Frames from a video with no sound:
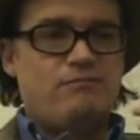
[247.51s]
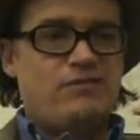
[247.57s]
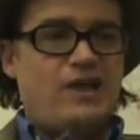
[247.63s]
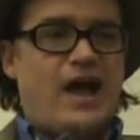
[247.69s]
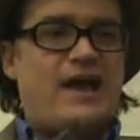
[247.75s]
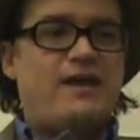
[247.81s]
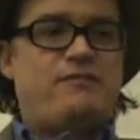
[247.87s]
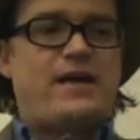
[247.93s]

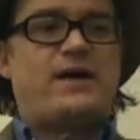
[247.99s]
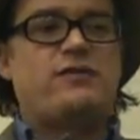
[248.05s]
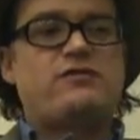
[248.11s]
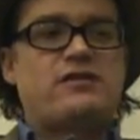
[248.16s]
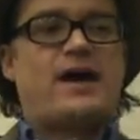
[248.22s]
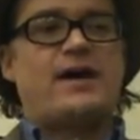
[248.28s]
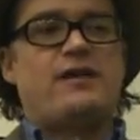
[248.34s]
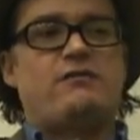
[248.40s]
life
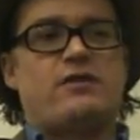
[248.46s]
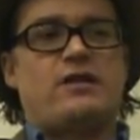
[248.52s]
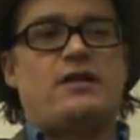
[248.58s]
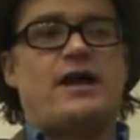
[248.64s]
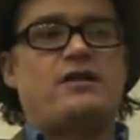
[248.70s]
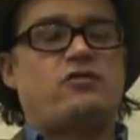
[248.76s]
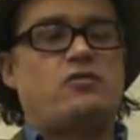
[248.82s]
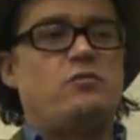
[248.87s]
outside of
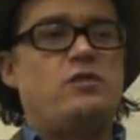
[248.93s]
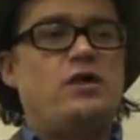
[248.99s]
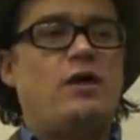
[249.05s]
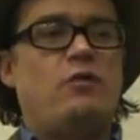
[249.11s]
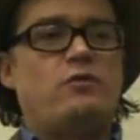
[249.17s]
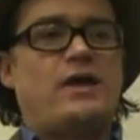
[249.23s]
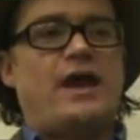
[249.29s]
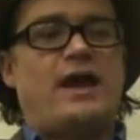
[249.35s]
the classroom.
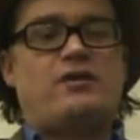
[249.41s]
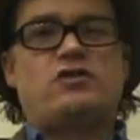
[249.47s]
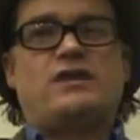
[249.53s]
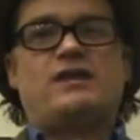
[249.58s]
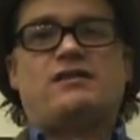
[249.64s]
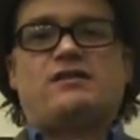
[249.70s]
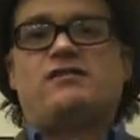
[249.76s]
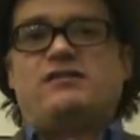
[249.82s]
You don't
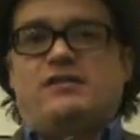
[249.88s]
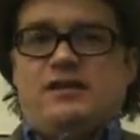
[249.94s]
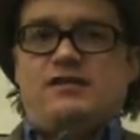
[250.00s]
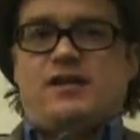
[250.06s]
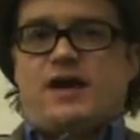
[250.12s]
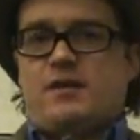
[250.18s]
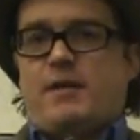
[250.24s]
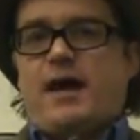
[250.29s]
actually get to
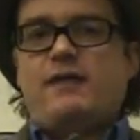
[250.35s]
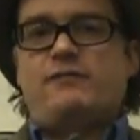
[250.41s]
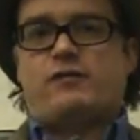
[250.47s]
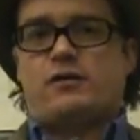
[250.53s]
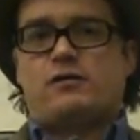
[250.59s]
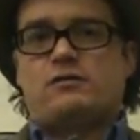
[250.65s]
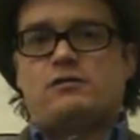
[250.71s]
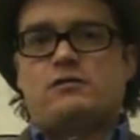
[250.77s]
see them
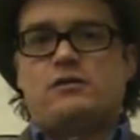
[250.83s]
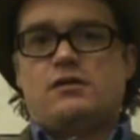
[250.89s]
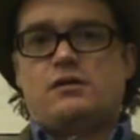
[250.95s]
ever.